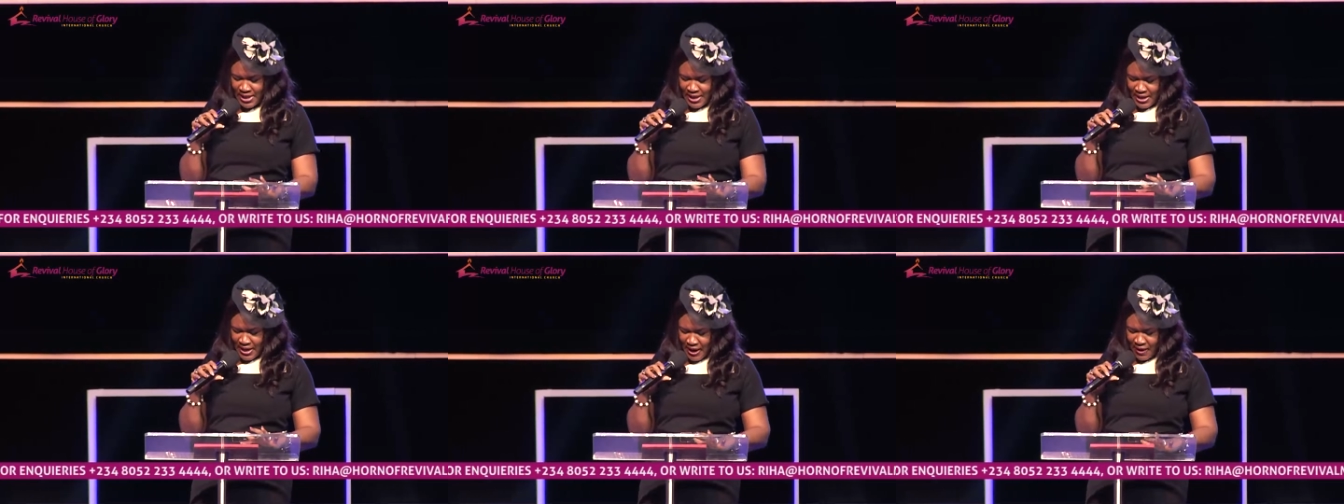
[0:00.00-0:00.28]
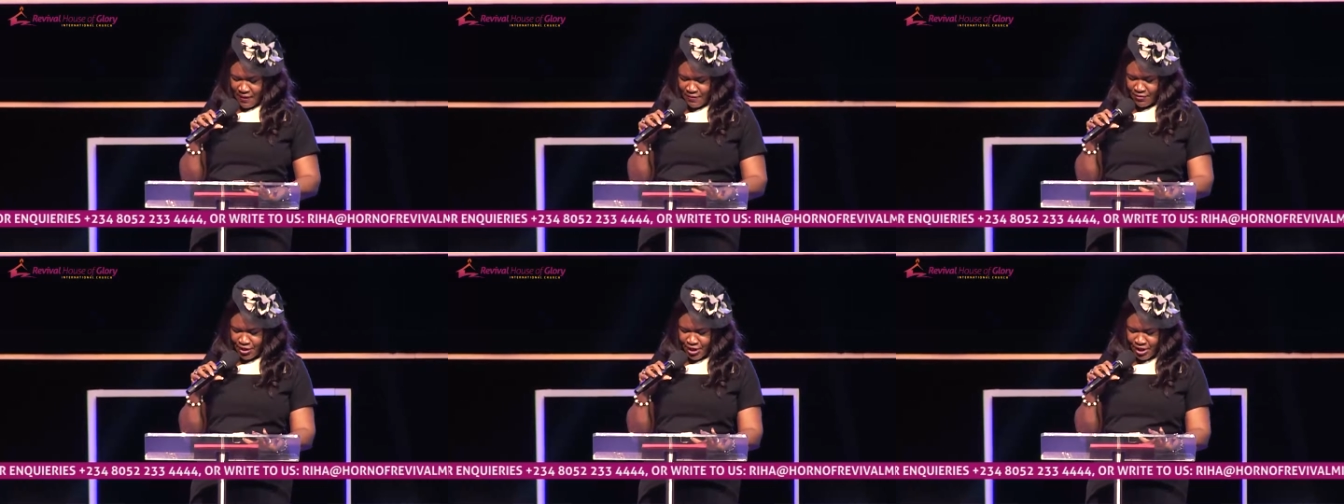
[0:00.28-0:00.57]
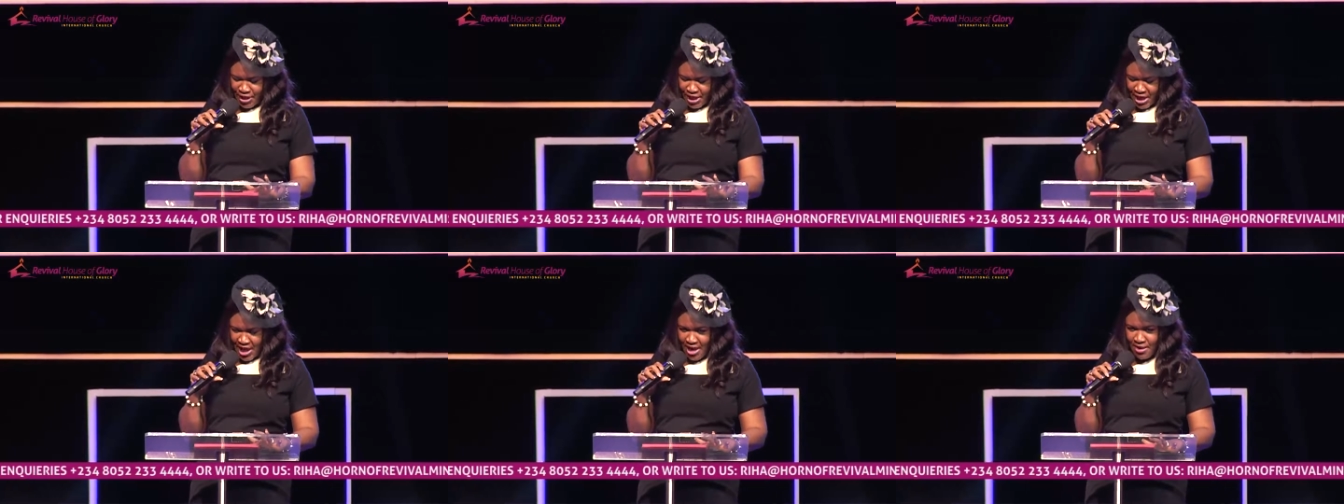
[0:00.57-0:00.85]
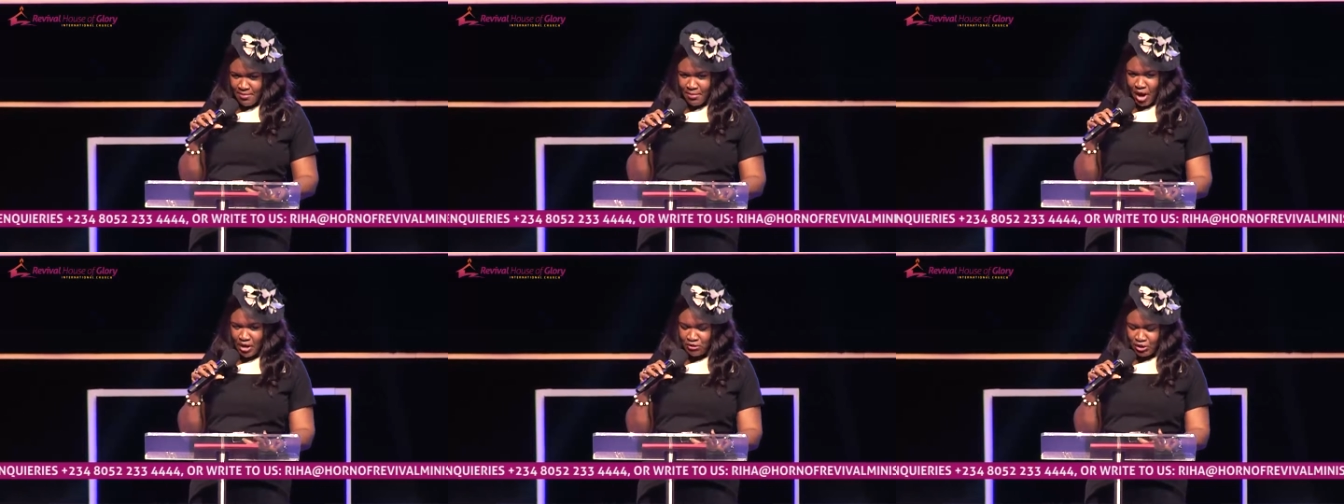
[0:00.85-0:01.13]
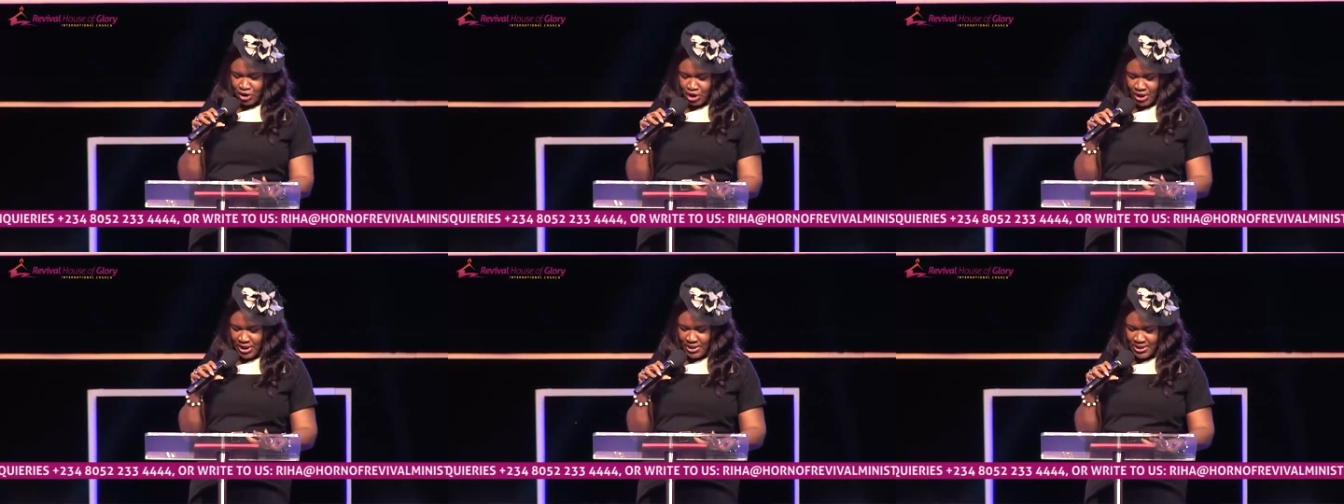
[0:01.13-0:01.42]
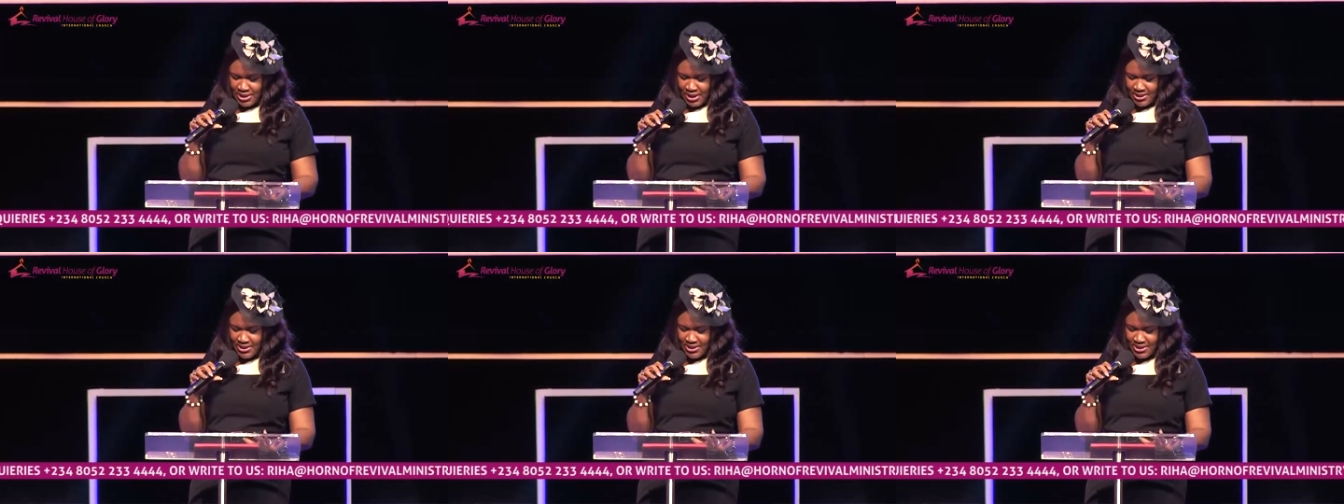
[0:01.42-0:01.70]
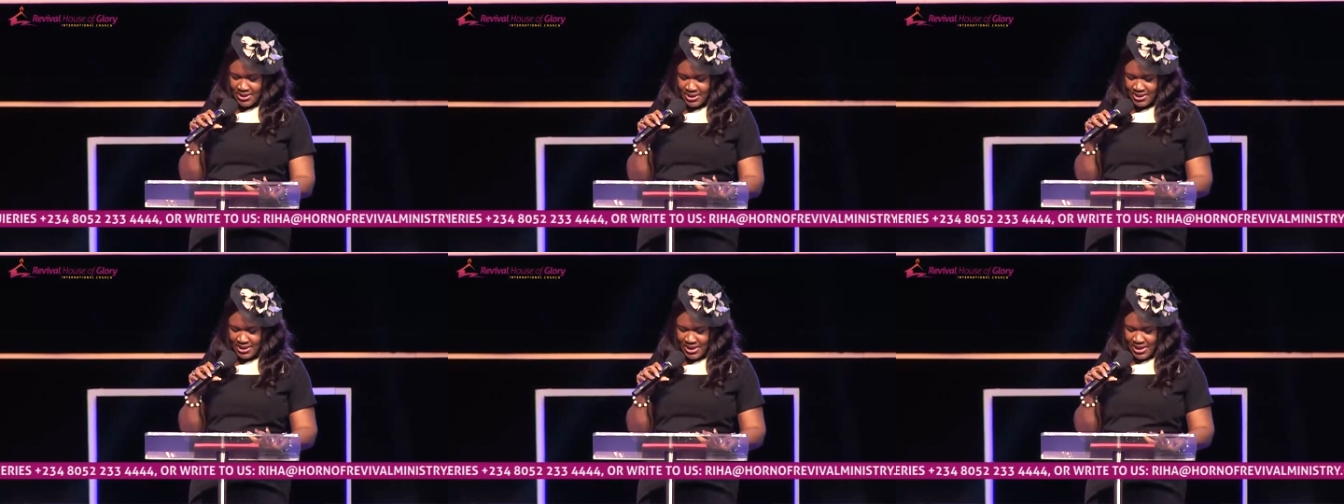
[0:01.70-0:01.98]
In the name of
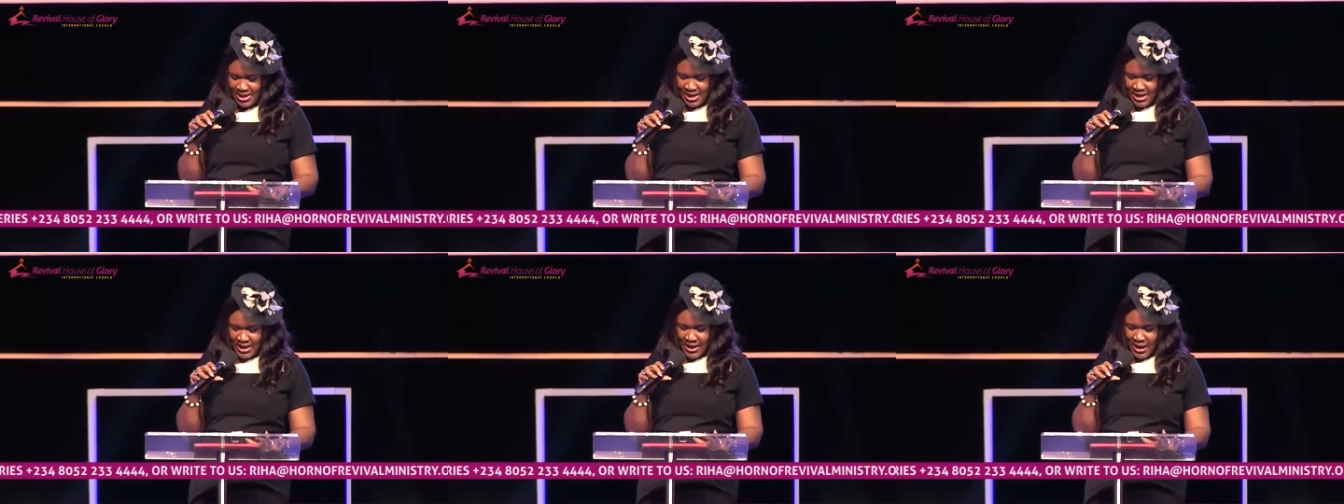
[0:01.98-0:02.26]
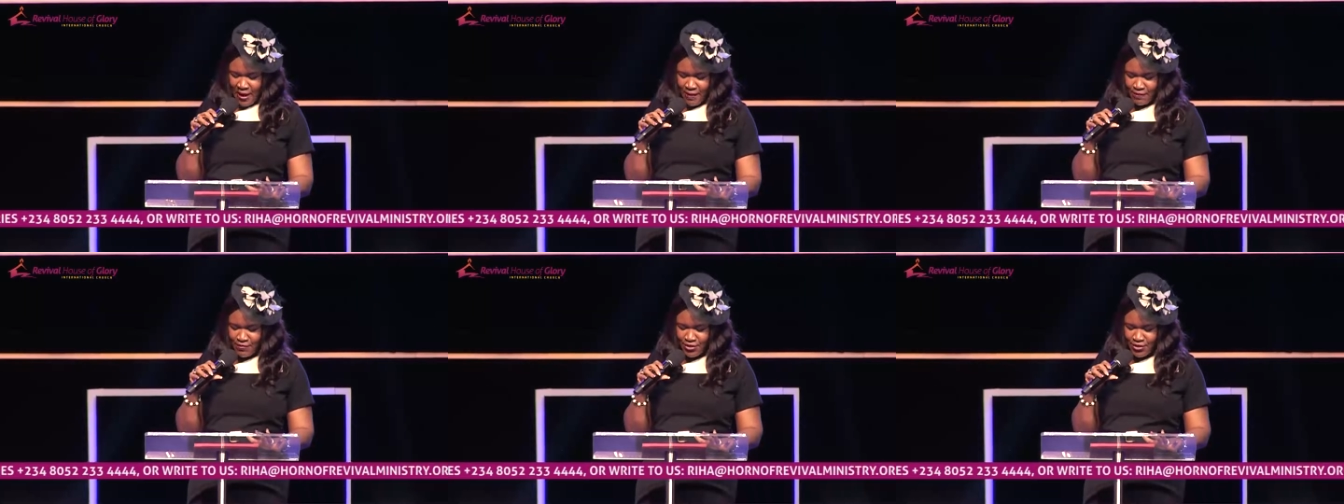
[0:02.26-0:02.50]
Jesus. In